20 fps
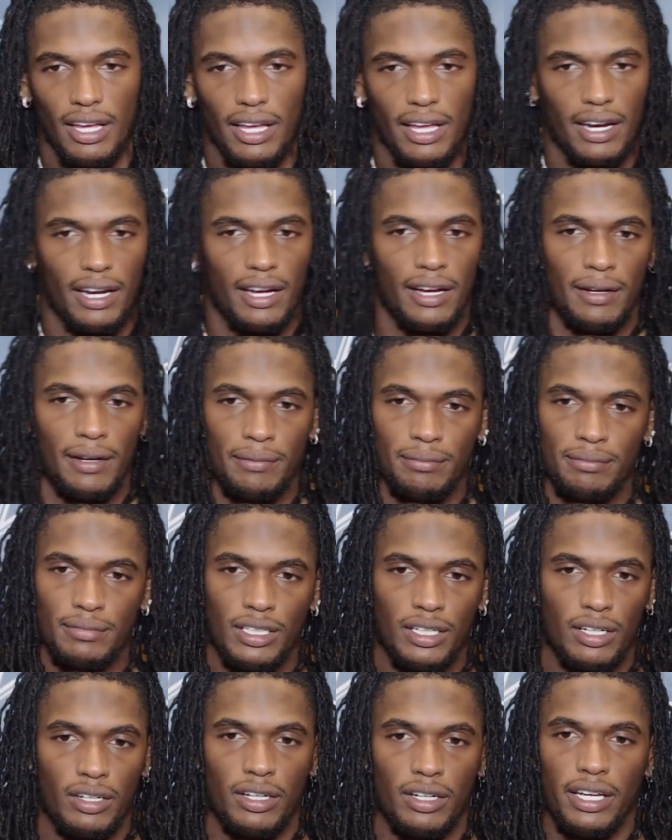and um,
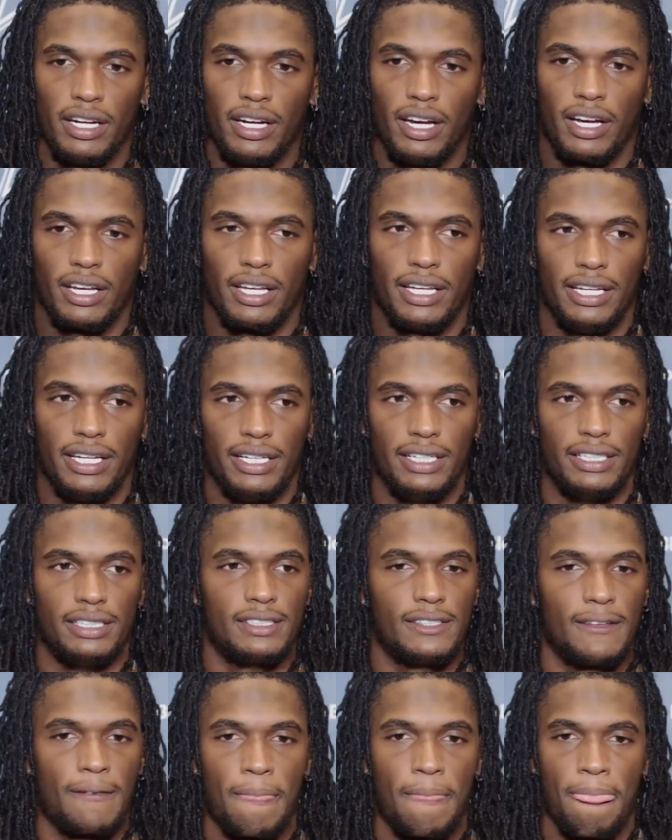you know hitting our
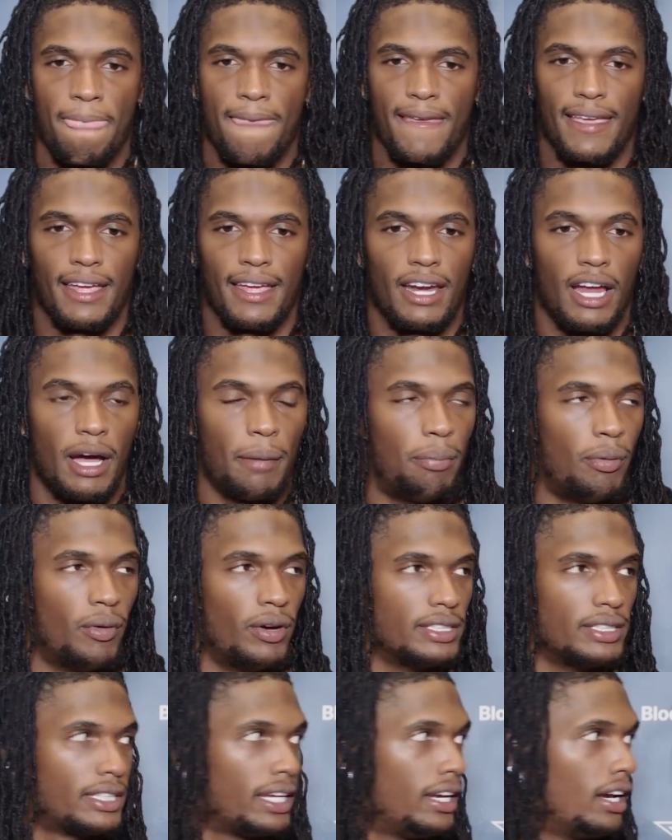keys, getting our
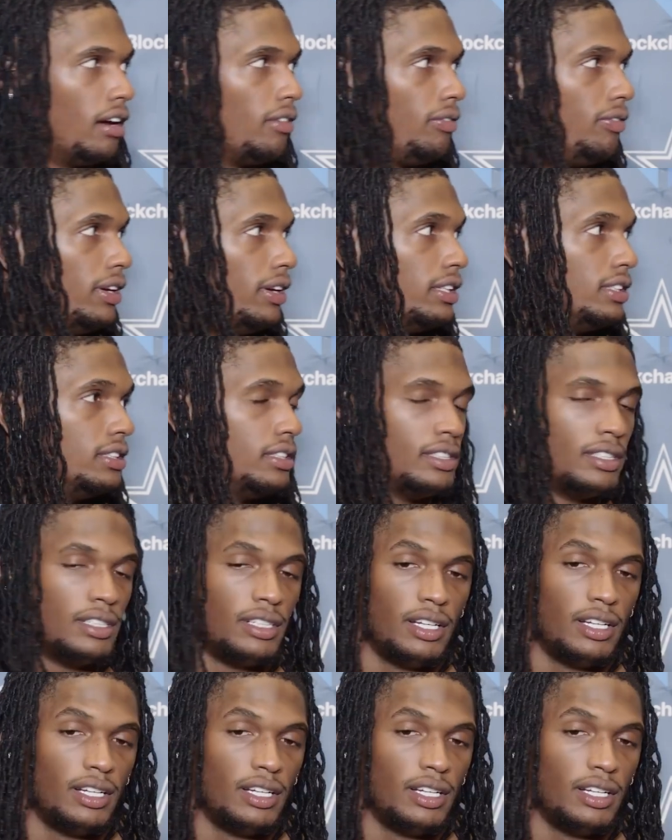points, getting our fits,